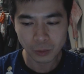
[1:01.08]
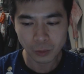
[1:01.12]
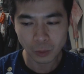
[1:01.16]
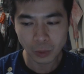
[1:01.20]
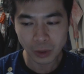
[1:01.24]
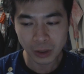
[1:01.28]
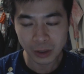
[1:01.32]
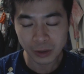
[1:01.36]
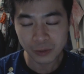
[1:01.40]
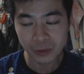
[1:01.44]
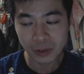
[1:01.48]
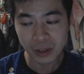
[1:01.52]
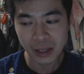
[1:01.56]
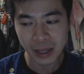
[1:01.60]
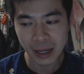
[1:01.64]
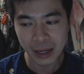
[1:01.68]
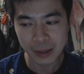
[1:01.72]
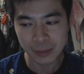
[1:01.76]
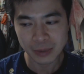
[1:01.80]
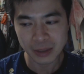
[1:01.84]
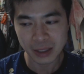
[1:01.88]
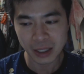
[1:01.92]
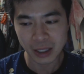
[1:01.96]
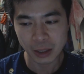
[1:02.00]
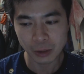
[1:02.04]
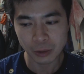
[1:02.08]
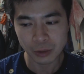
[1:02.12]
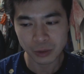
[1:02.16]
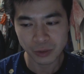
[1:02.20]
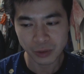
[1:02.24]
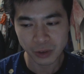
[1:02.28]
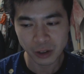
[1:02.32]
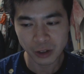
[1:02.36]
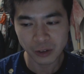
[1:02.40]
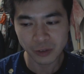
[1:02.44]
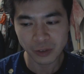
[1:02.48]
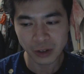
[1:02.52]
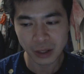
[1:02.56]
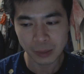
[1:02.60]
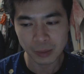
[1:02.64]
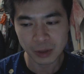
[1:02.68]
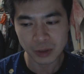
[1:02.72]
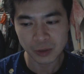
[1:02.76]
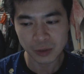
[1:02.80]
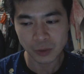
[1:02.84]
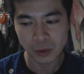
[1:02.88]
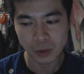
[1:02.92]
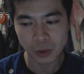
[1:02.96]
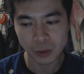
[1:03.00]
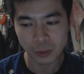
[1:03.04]
one of the games that he was very
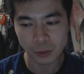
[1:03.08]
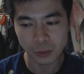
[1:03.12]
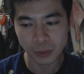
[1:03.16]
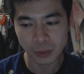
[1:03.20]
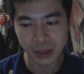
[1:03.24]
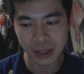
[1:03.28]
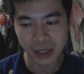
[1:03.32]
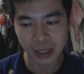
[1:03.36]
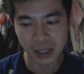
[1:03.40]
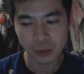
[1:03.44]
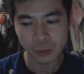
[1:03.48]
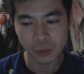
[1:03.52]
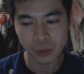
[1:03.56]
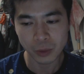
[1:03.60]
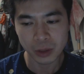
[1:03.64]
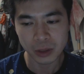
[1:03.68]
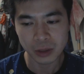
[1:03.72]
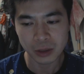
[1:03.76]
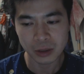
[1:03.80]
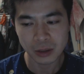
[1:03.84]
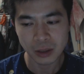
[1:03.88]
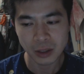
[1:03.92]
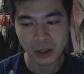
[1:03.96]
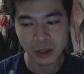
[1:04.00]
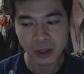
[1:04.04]
famous for making was,